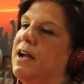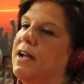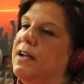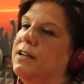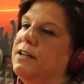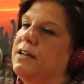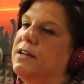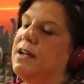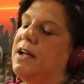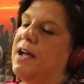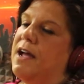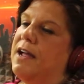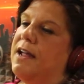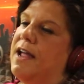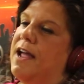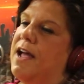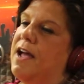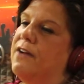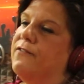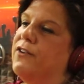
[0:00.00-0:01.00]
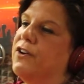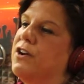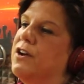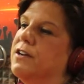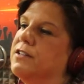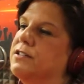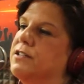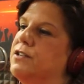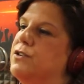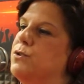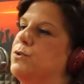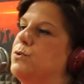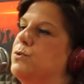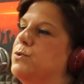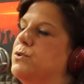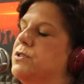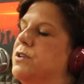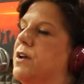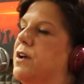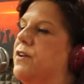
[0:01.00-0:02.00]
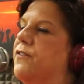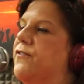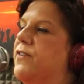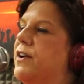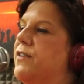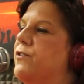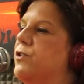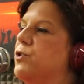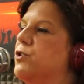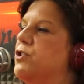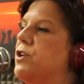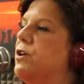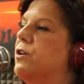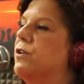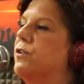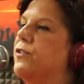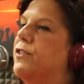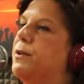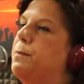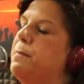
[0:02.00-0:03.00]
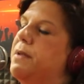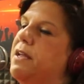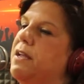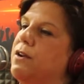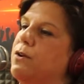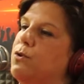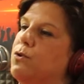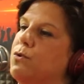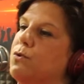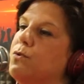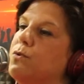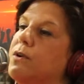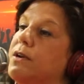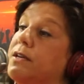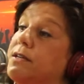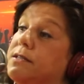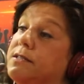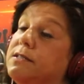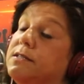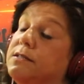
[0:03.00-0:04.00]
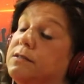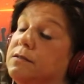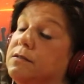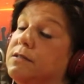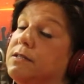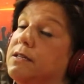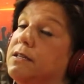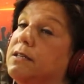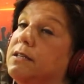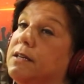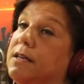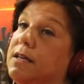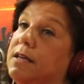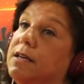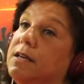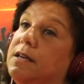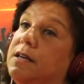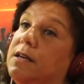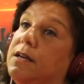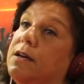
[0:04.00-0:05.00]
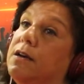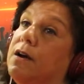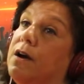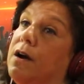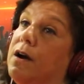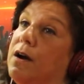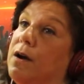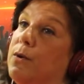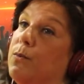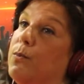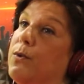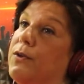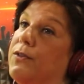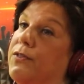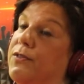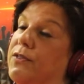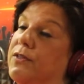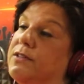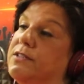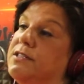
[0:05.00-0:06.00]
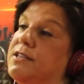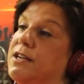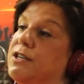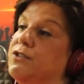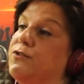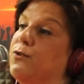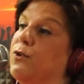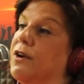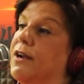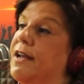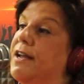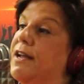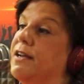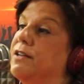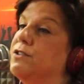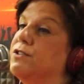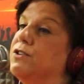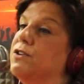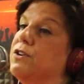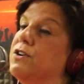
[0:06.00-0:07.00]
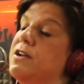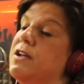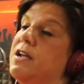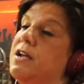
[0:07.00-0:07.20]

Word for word: I, I, I have a cousin who's uh, five years younger than me who is still dealing uh, with stage four cancer,